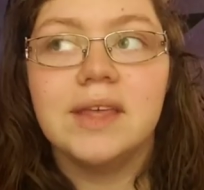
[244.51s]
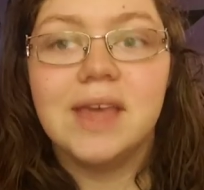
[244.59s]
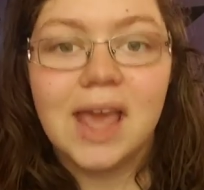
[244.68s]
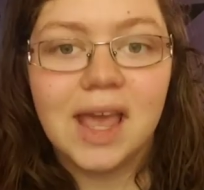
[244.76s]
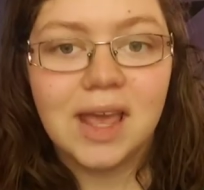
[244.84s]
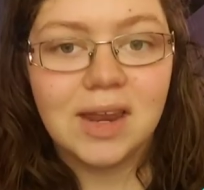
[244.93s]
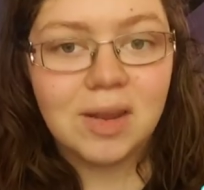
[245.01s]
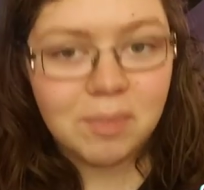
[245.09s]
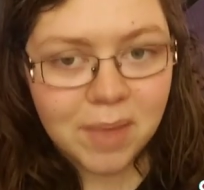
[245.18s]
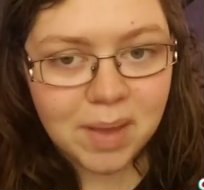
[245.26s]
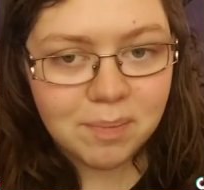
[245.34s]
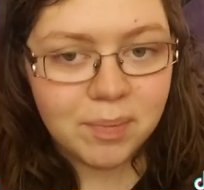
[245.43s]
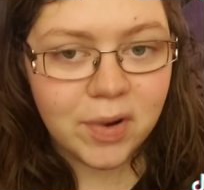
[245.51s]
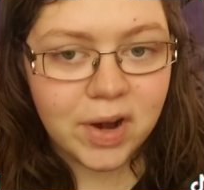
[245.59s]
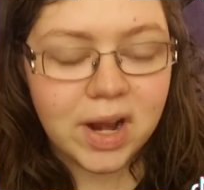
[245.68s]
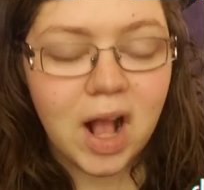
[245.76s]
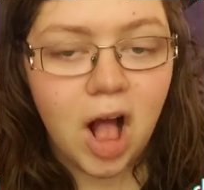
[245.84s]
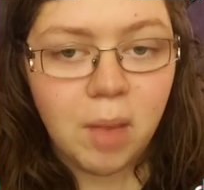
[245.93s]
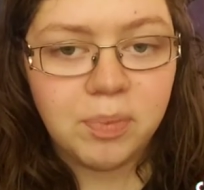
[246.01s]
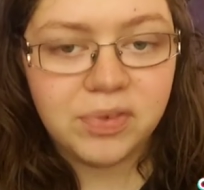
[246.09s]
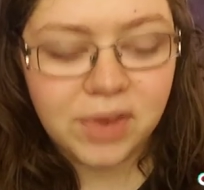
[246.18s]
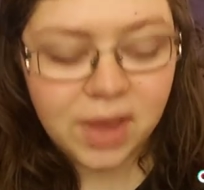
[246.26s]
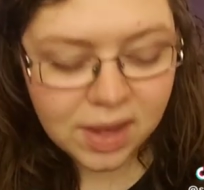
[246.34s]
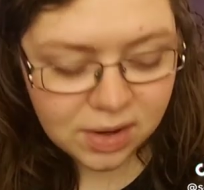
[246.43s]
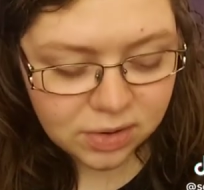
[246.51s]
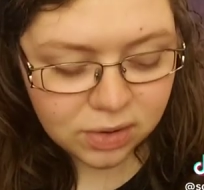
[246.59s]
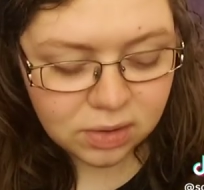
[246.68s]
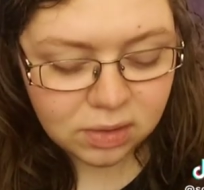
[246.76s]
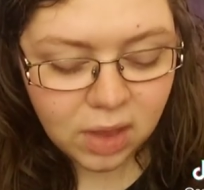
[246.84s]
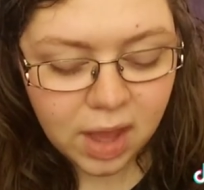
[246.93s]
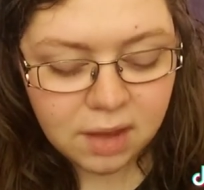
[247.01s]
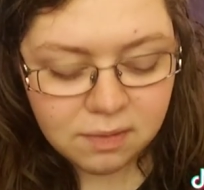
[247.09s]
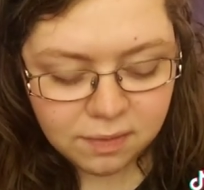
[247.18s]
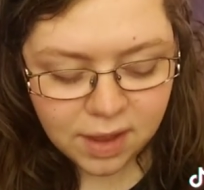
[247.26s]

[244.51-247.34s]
can bring upset into your life,